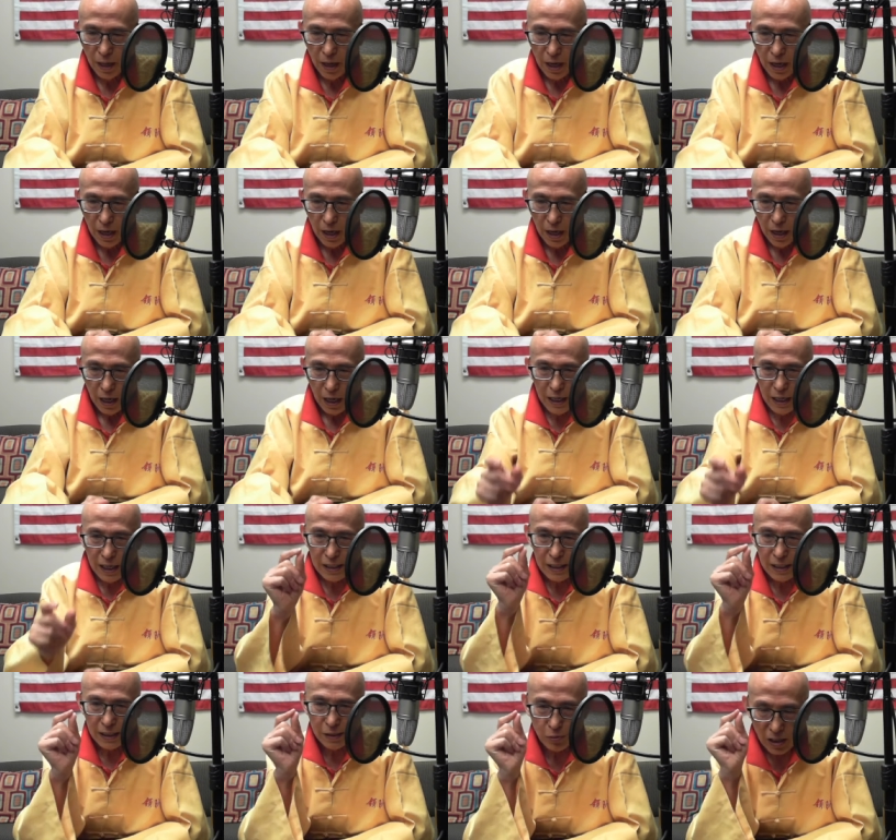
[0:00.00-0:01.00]
It is
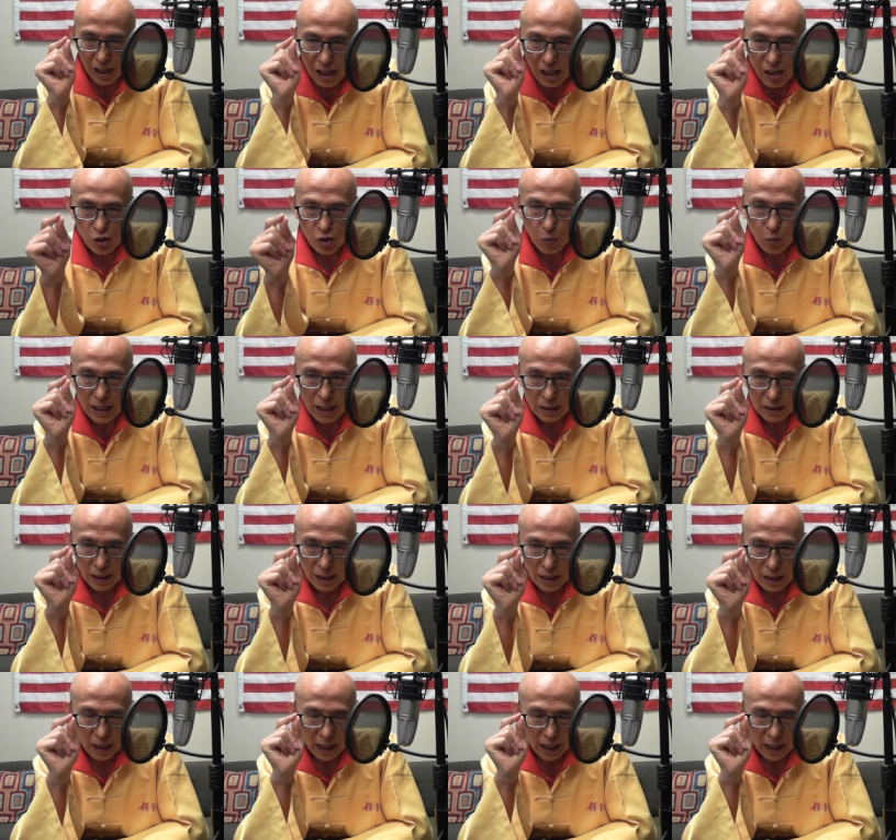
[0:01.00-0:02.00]
each one.
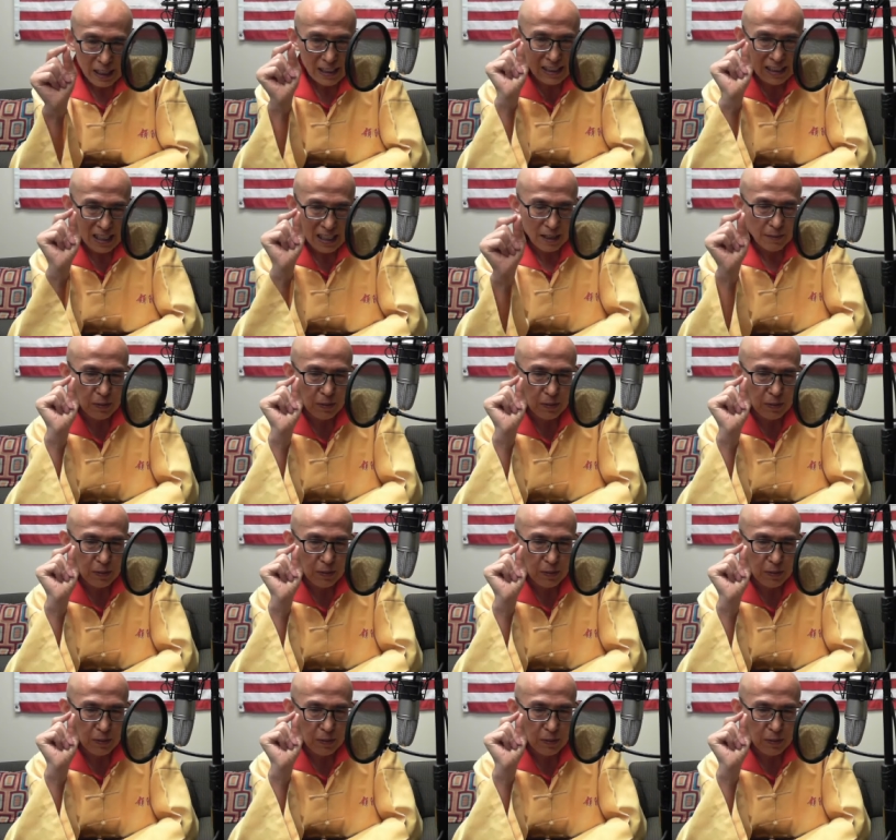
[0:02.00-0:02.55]
It is that